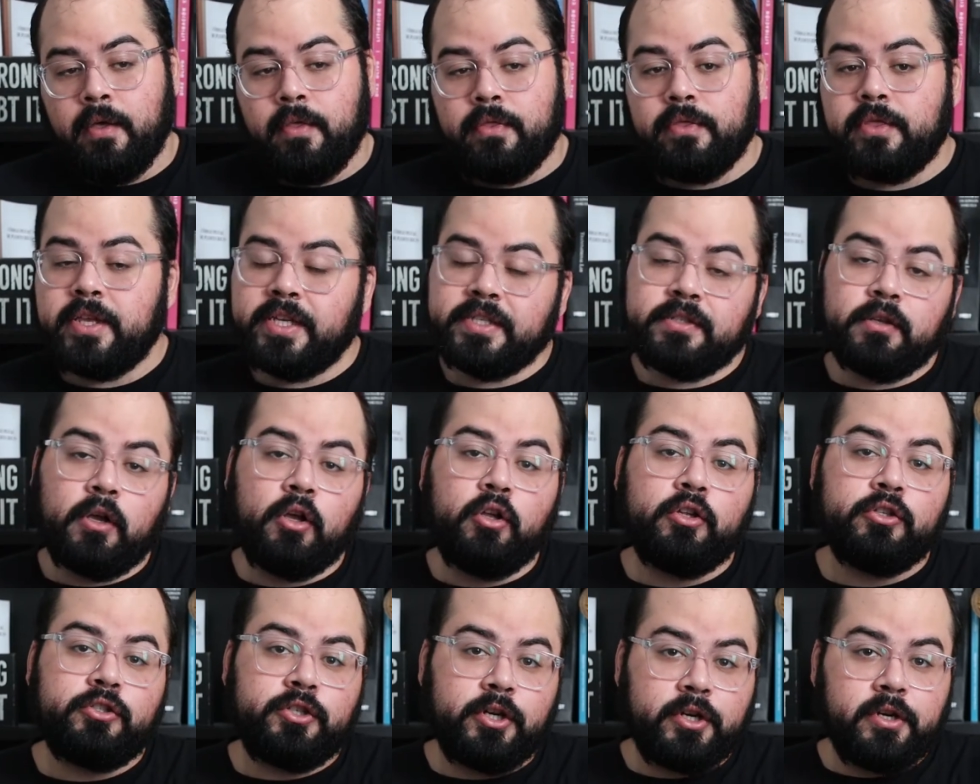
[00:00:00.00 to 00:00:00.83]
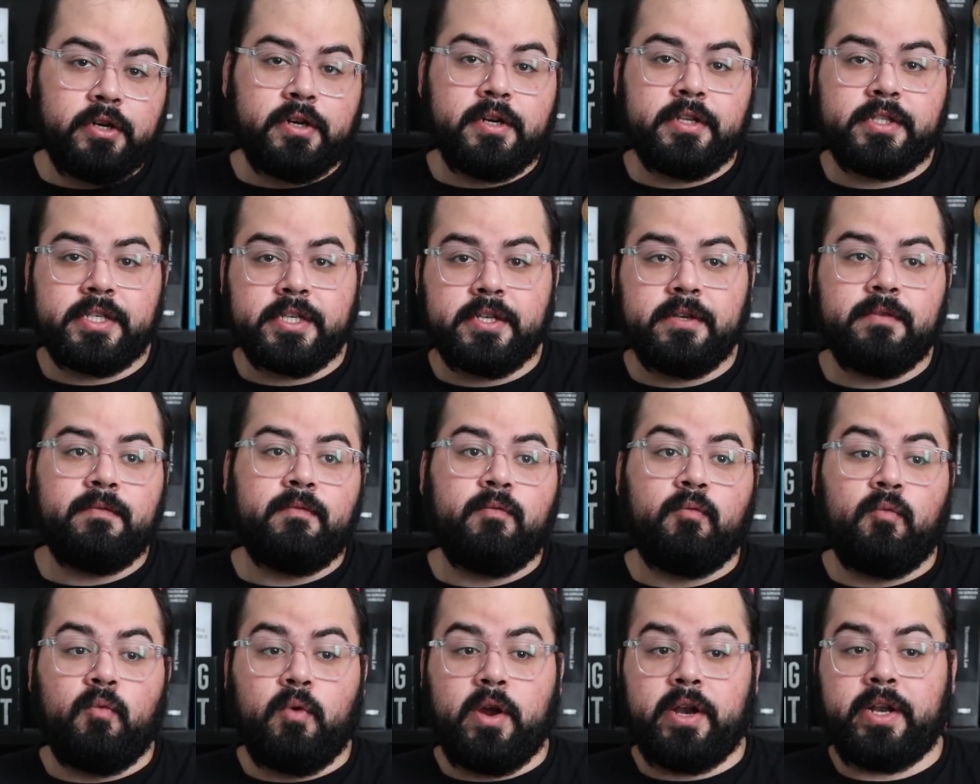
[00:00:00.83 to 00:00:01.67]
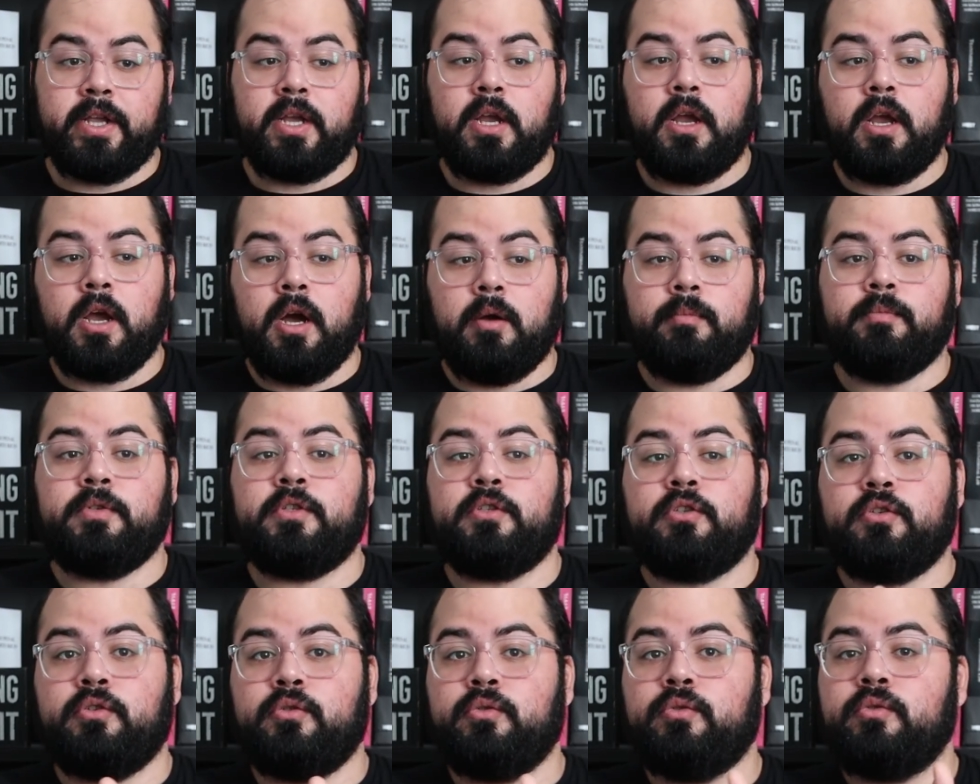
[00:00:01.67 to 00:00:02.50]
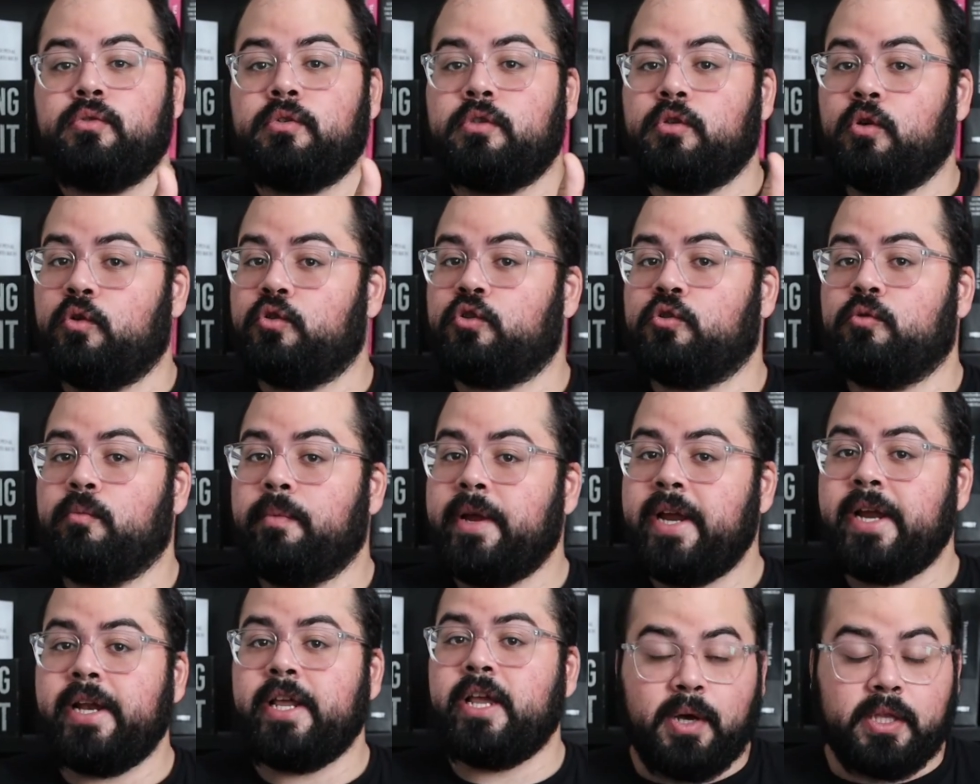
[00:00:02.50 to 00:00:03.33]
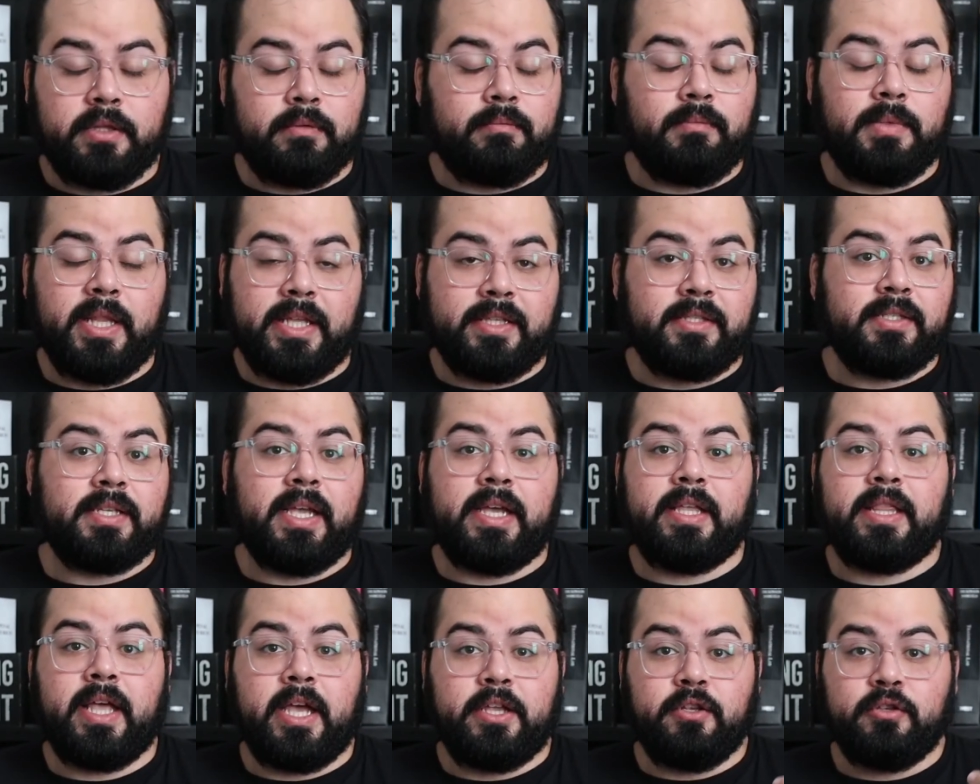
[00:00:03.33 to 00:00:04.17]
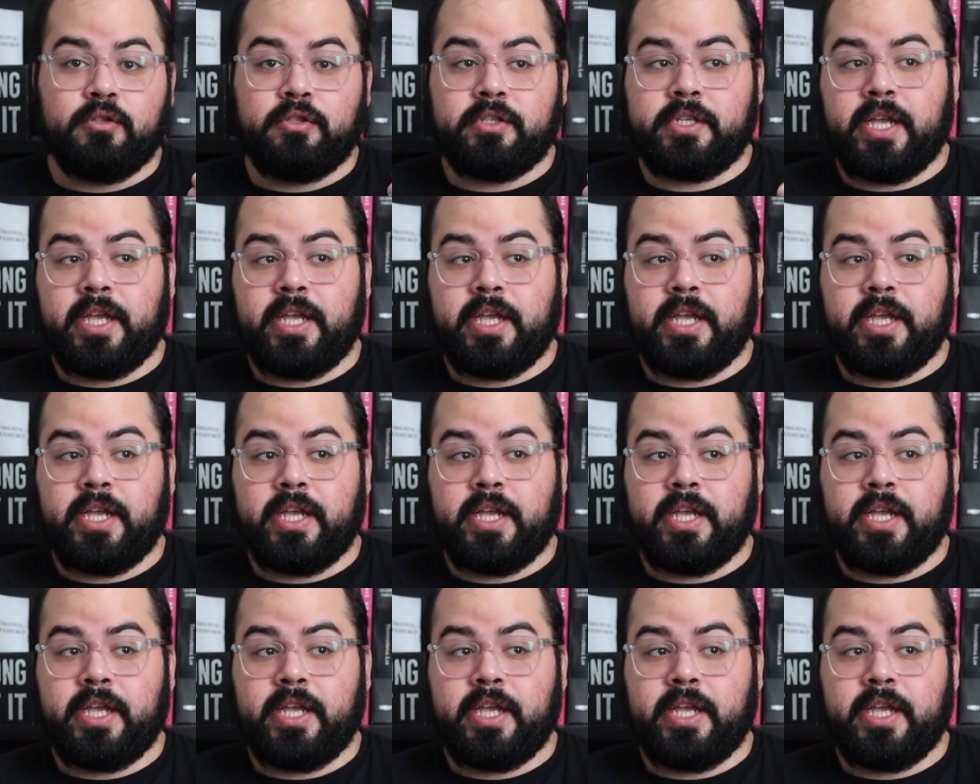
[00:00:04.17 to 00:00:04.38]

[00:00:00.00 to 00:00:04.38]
this alternative when it comes to social media. But let's say that